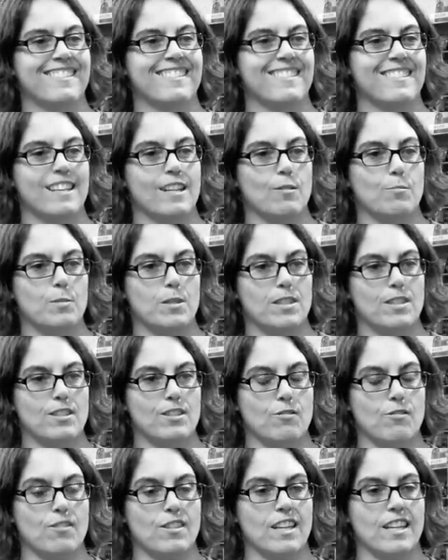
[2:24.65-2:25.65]
that'll be the
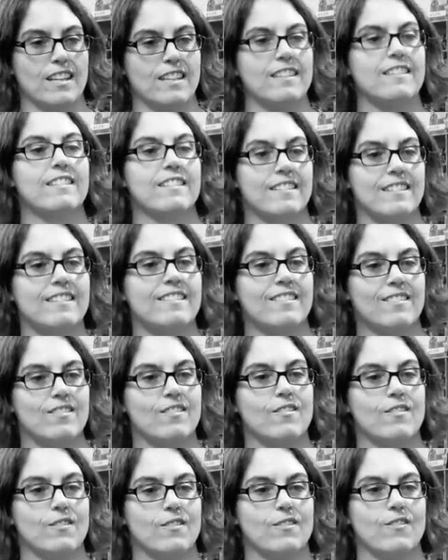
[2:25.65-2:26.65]
new thing
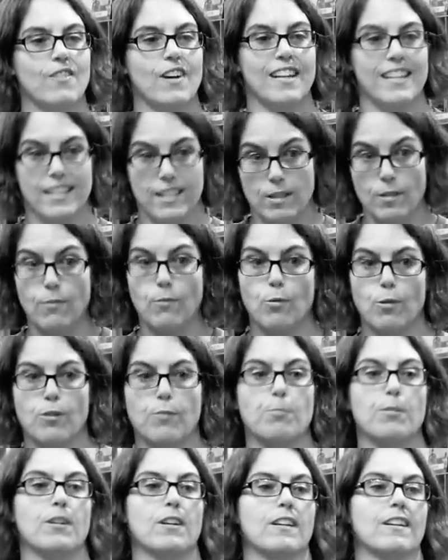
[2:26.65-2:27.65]
finding the fourth
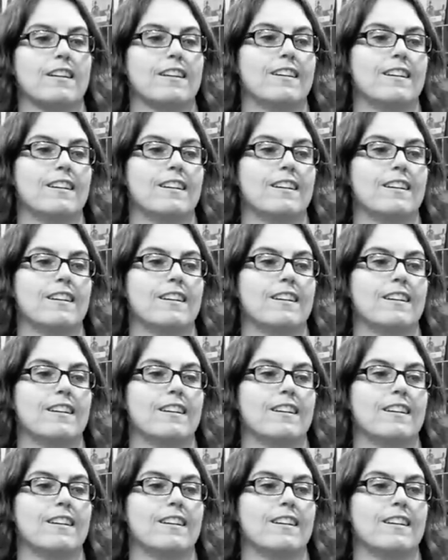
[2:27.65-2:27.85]
book.